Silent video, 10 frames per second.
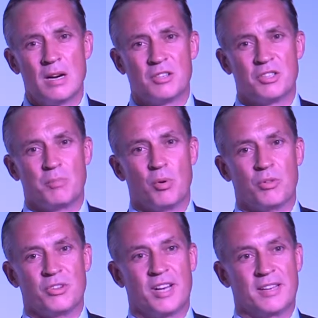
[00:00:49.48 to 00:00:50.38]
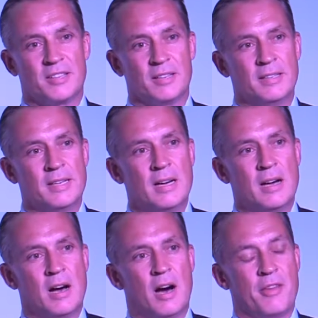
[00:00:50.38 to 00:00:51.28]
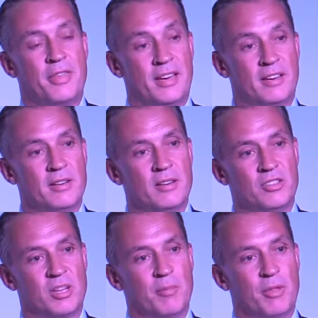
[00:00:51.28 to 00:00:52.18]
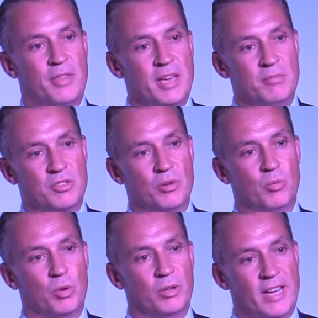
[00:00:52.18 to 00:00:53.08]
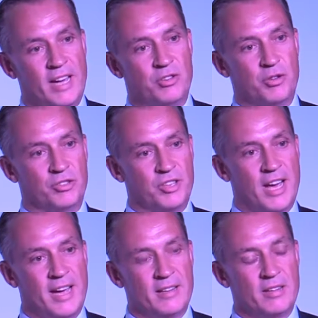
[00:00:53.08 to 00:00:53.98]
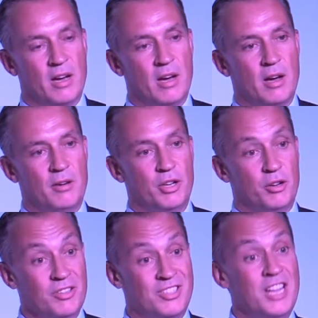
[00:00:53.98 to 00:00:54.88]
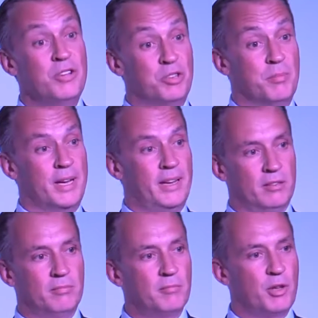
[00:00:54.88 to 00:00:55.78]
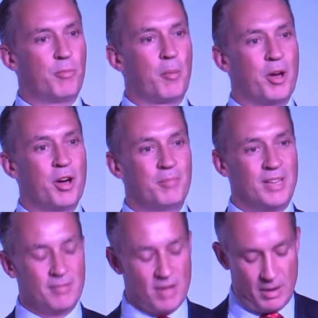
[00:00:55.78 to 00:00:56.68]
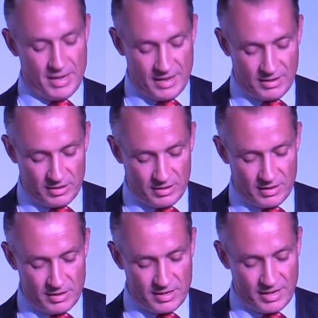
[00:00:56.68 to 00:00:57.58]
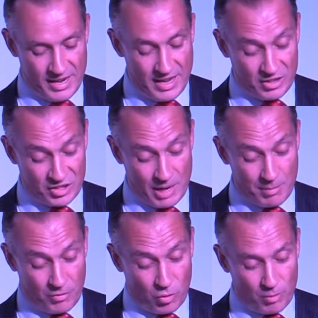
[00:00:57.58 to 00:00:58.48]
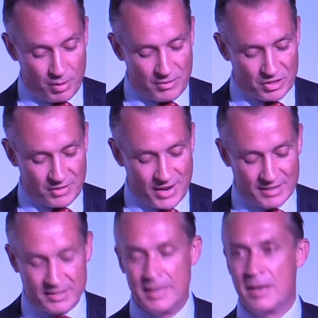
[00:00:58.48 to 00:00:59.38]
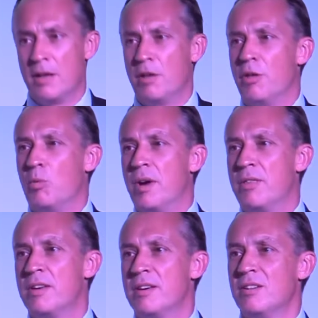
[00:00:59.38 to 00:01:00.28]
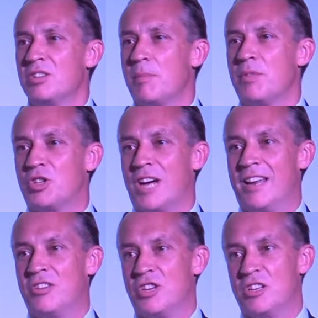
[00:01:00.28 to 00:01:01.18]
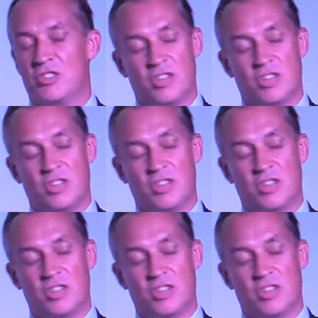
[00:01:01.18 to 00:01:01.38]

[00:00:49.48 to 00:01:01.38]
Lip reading: support the sector. I think some of the themes that we'll hear during today, continue to be, and you've probably heard me hear this say before at previous events, that with some of the challenges,